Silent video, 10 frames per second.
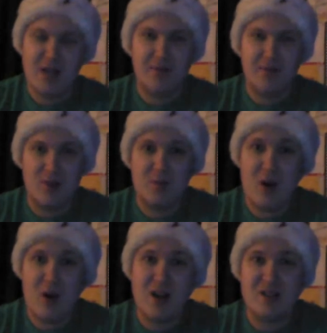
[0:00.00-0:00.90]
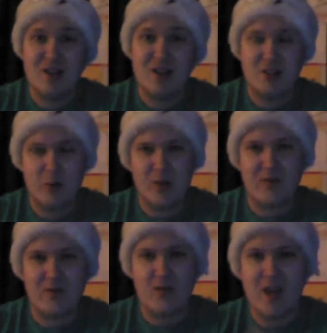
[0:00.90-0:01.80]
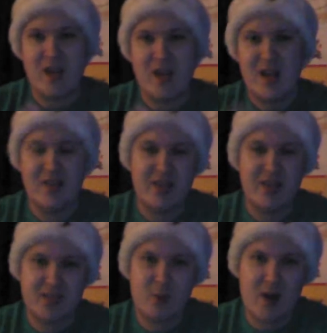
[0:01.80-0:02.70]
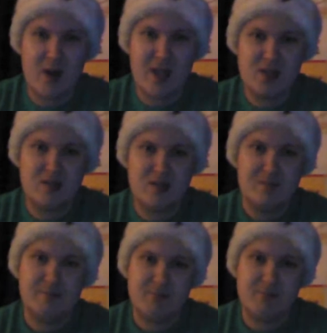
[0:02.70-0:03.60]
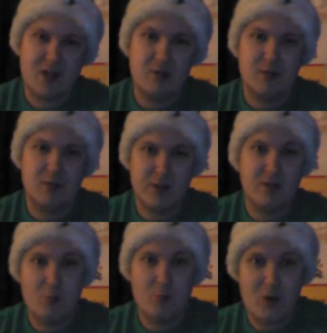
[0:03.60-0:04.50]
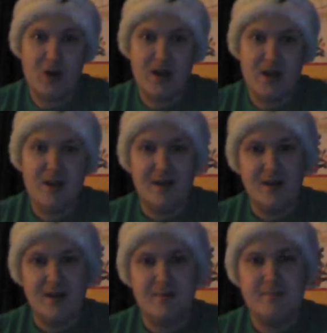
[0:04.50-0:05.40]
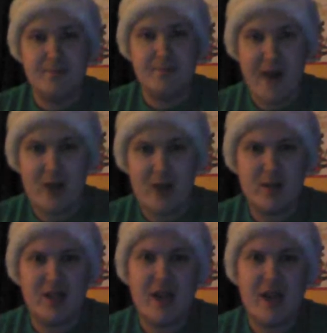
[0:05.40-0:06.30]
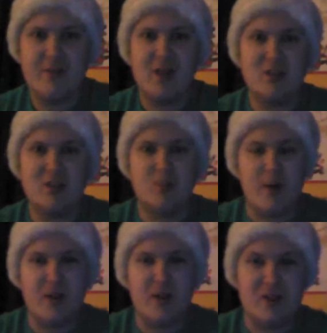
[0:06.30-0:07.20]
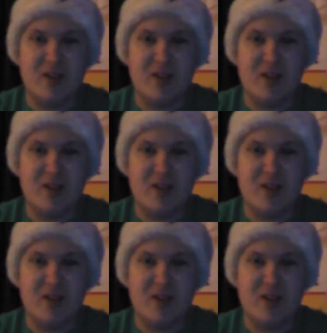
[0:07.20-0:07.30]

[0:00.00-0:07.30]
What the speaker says: First part is spoiler-free, and the next part is, a little more moderately heavy on spoilers.